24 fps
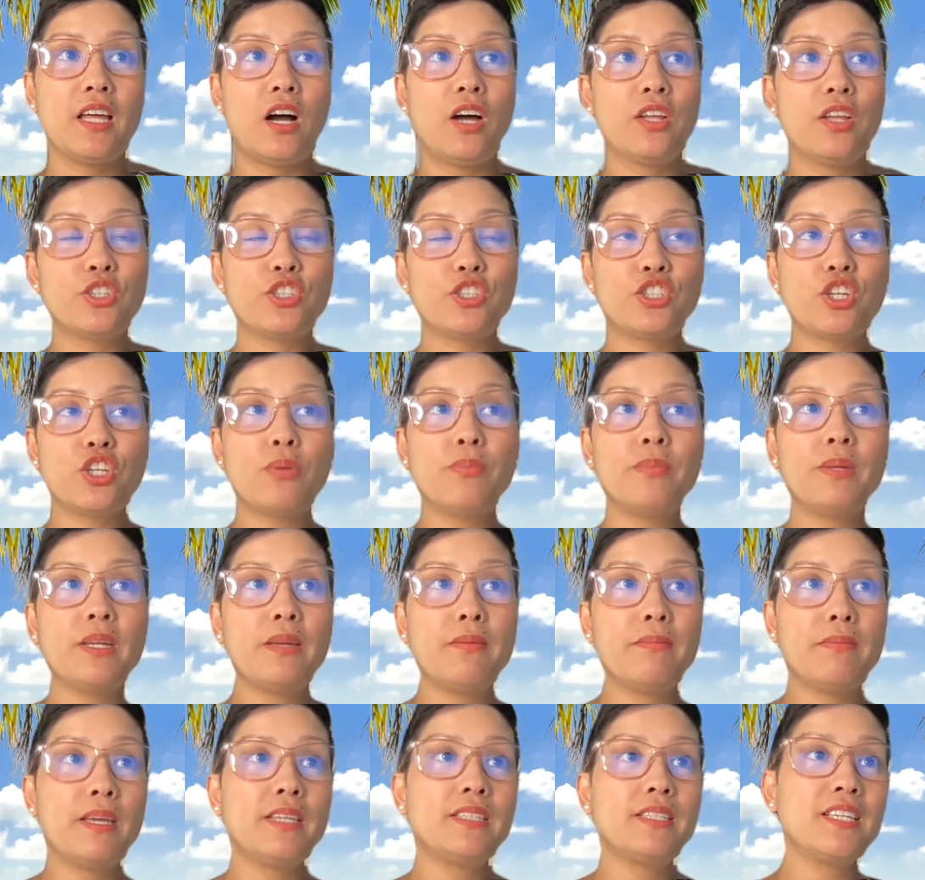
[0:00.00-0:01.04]
There's so many
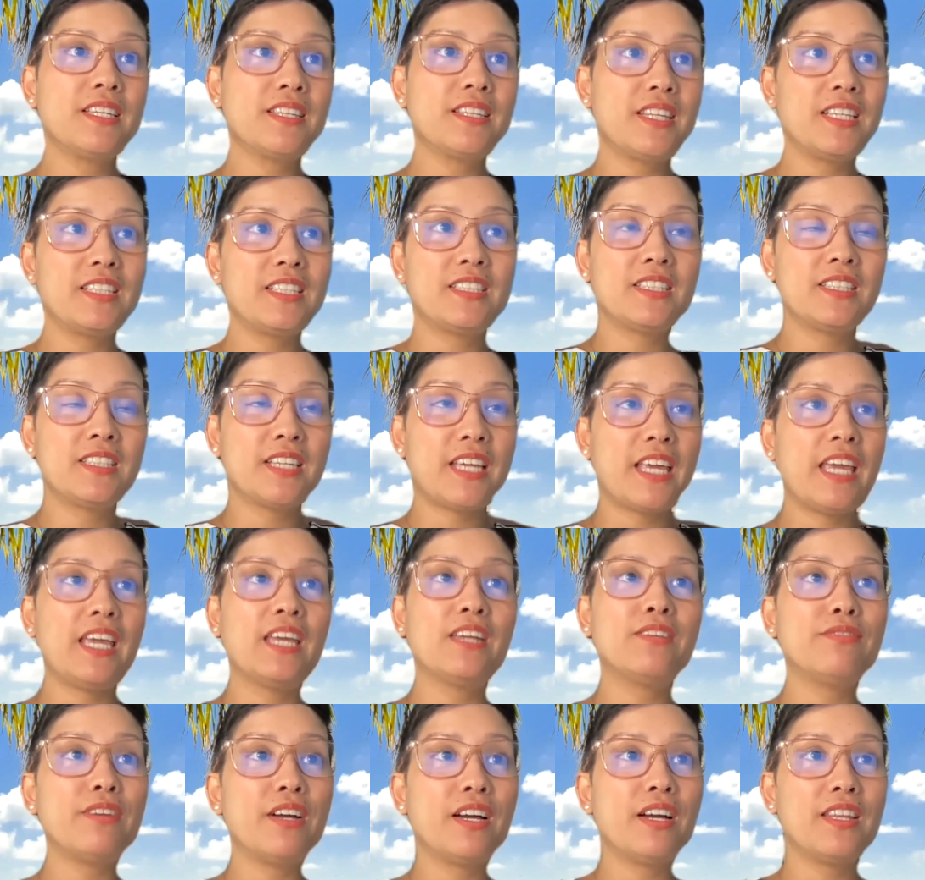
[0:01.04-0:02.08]
amazing things in
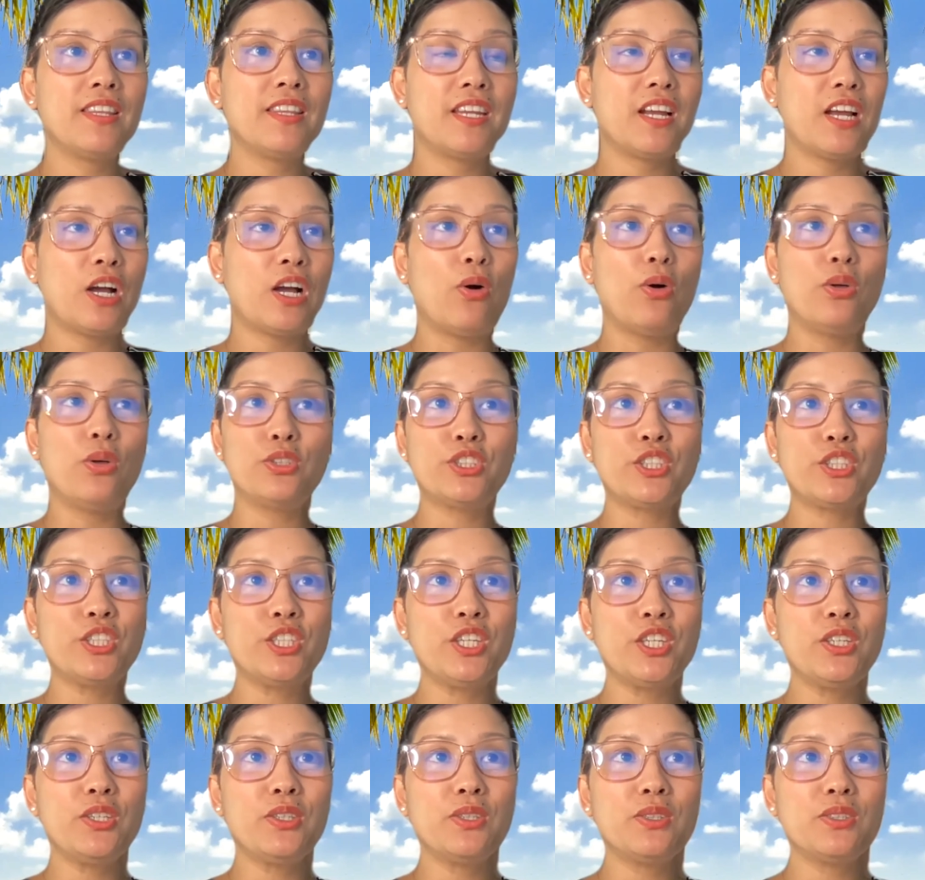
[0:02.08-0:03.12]
Canva that I also
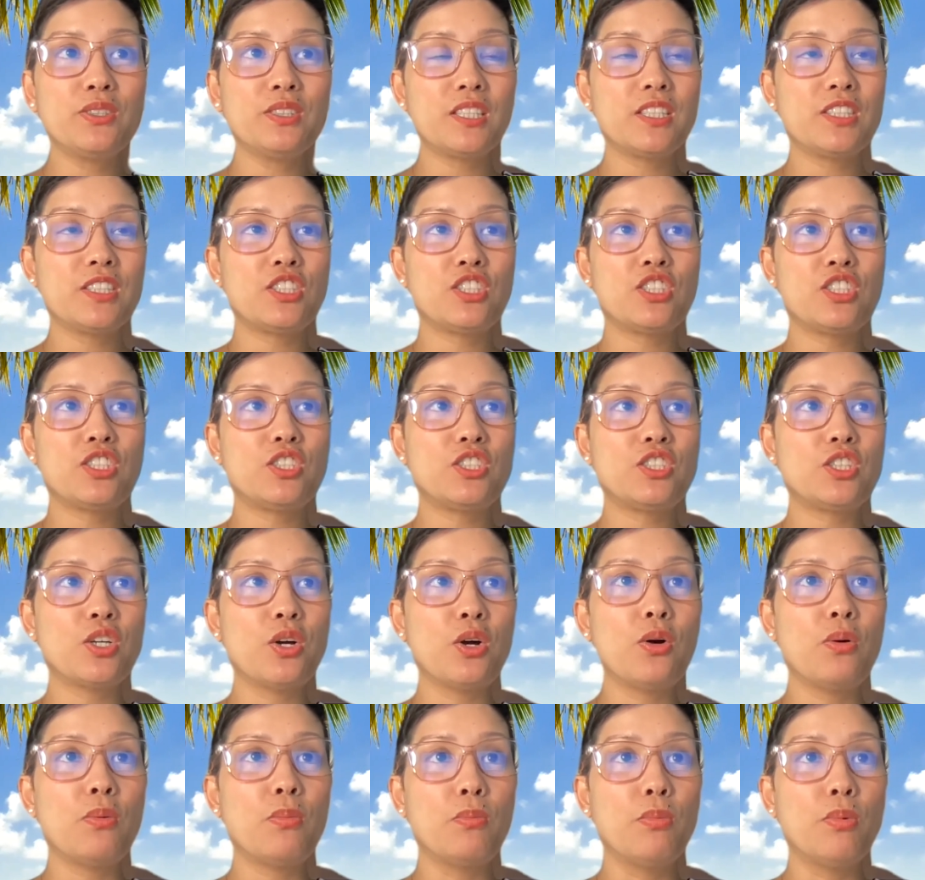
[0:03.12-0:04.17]
use. It's just
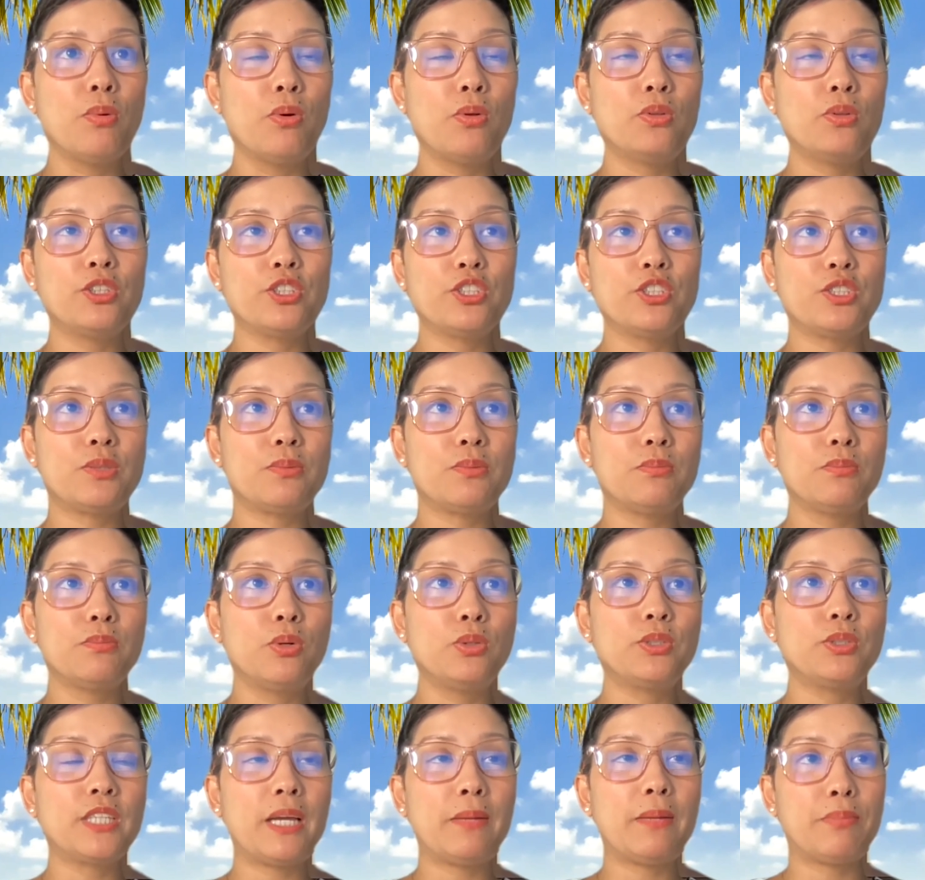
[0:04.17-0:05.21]
so there's
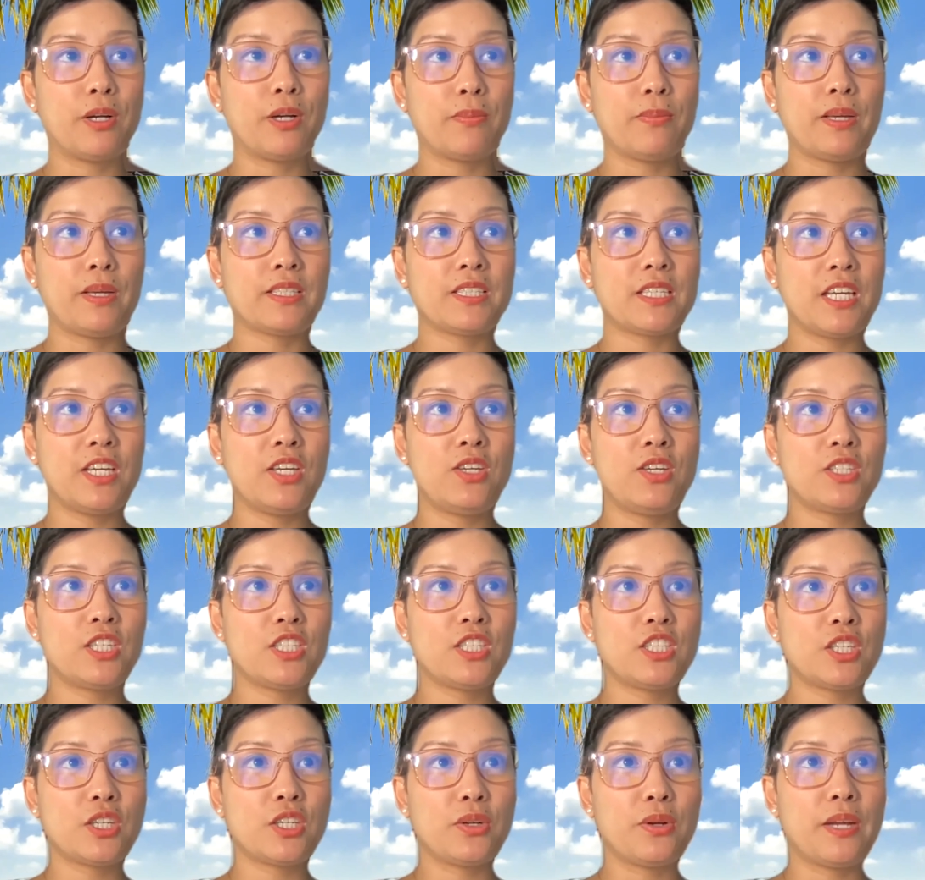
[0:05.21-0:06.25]
multi-purpose. I use it
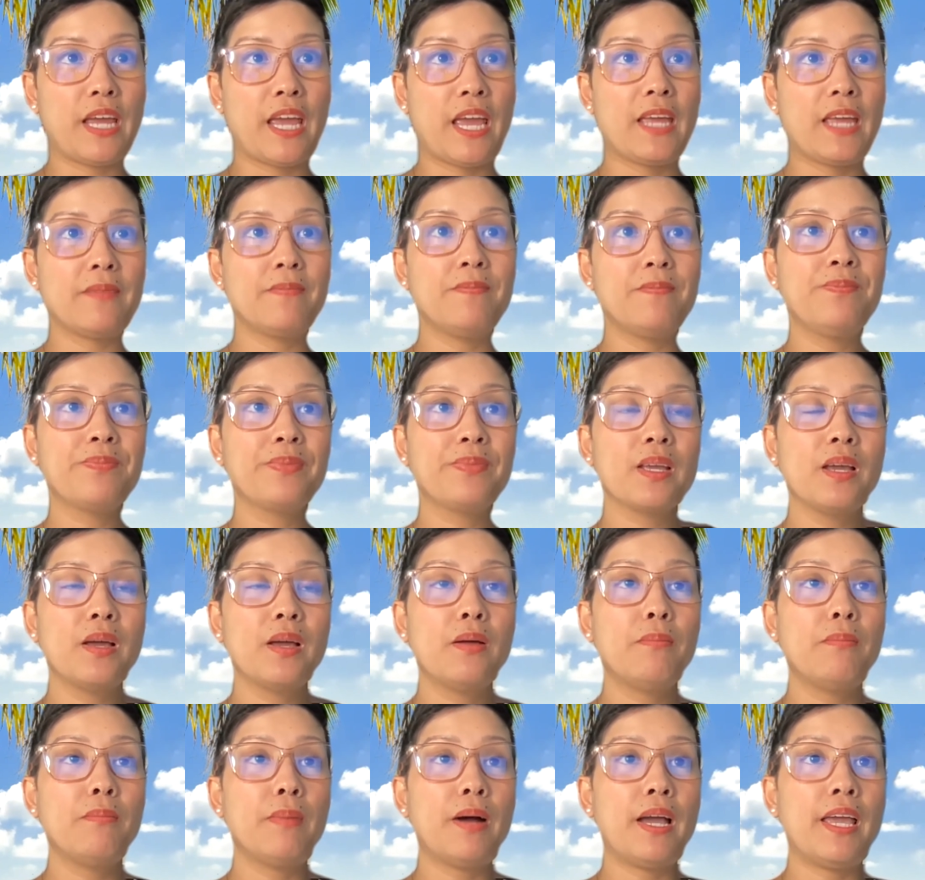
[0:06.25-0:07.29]
to create
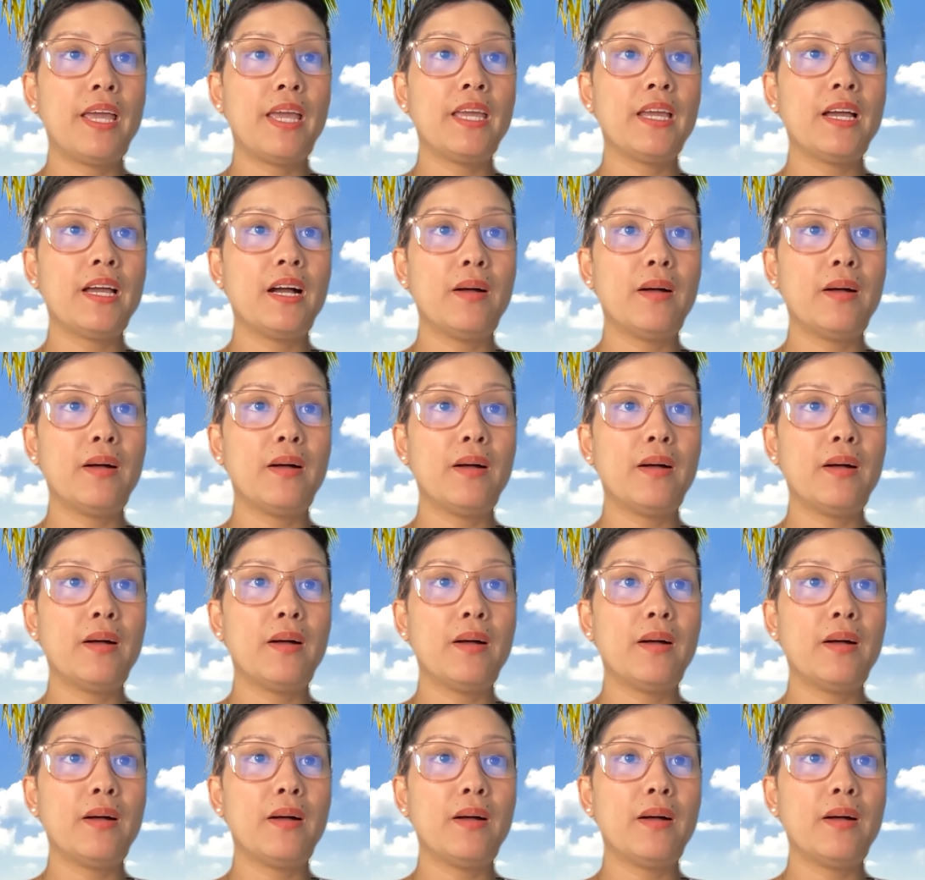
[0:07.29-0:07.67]
my